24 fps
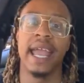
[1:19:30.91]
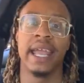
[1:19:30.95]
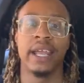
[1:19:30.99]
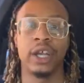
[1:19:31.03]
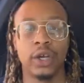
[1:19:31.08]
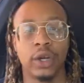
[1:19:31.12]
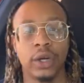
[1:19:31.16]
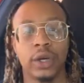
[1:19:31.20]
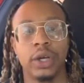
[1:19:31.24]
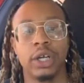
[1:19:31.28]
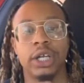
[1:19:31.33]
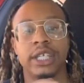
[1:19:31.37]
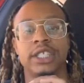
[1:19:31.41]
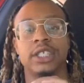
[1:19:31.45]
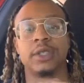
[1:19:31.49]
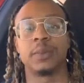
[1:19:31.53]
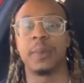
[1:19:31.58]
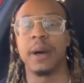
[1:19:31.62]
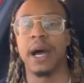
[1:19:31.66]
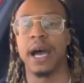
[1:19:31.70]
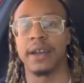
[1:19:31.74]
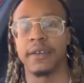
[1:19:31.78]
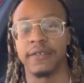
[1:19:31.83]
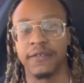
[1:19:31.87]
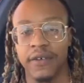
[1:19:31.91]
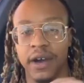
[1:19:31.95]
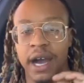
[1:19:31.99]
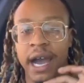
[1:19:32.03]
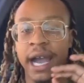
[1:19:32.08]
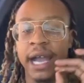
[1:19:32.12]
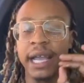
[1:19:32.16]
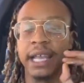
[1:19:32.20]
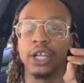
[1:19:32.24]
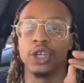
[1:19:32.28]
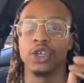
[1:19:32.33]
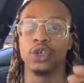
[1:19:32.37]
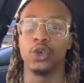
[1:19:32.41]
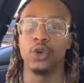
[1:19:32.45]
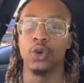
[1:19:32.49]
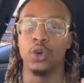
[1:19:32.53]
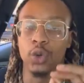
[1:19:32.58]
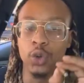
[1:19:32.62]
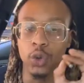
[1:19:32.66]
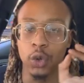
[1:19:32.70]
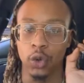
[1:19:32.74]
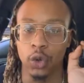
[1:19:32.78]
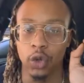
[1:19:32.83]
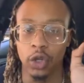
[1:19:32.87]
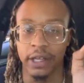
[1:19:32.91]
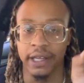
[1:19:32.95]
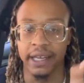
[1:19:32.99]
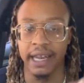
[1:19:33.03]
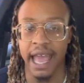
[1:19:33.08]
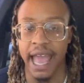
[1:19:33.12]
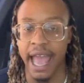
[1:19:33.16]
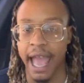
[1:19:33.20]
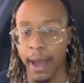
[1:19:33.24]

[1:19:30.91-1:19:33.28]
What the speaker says: Anchor and Spotify and Google and